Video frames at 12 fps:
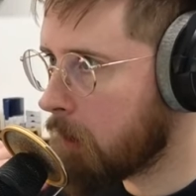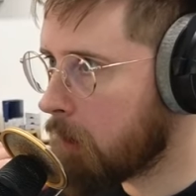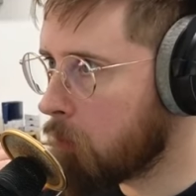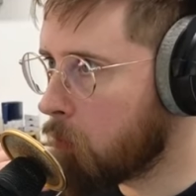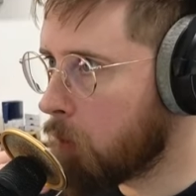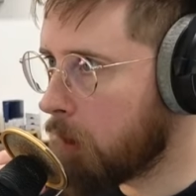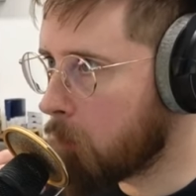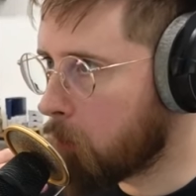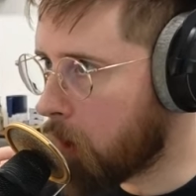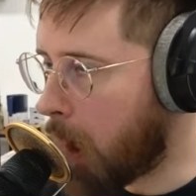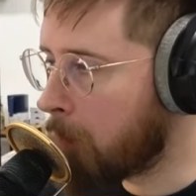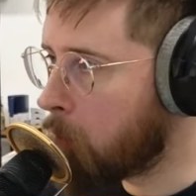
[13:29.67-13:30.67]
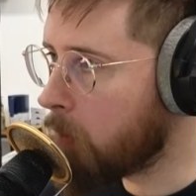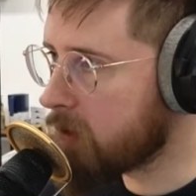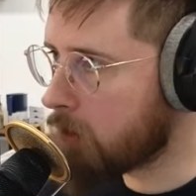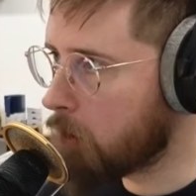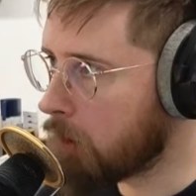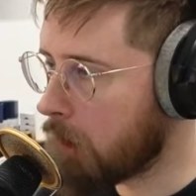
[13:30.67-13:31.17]
It, it, where I'm
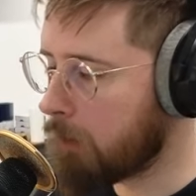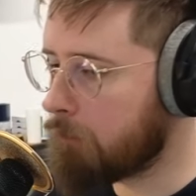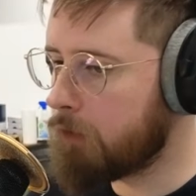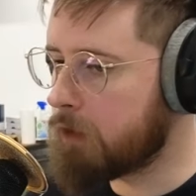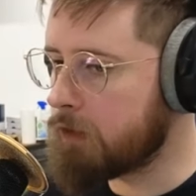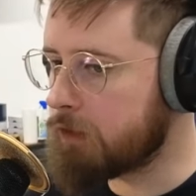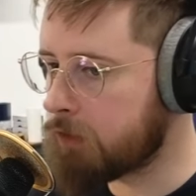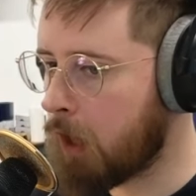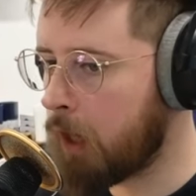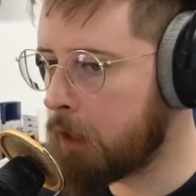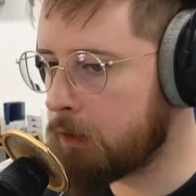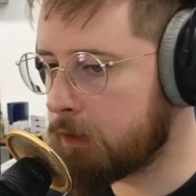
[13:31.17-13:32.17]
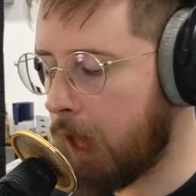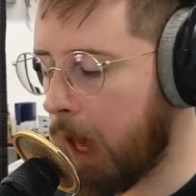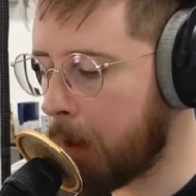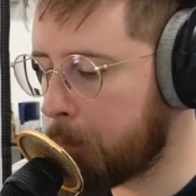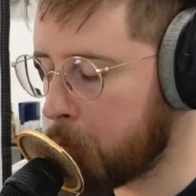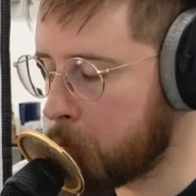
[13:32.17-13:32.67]
always looking for these signs that
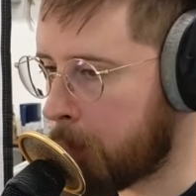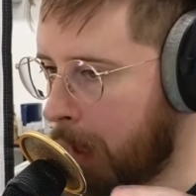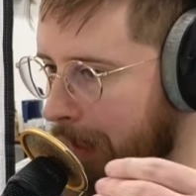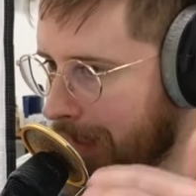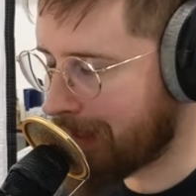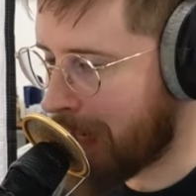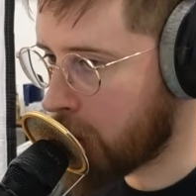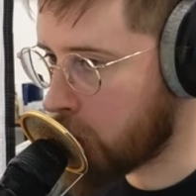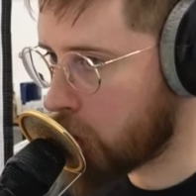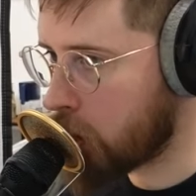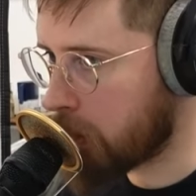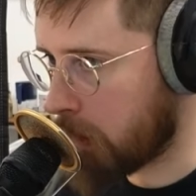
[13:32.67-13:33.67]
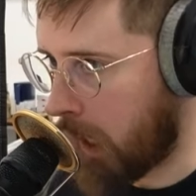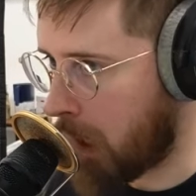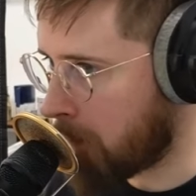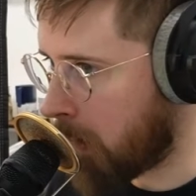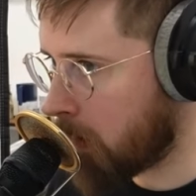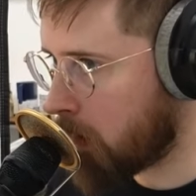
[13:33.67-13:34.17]
Apple is paying attention to
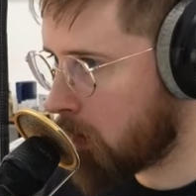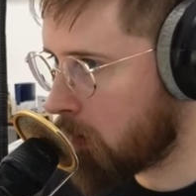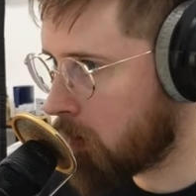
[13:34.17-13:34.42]
gaming.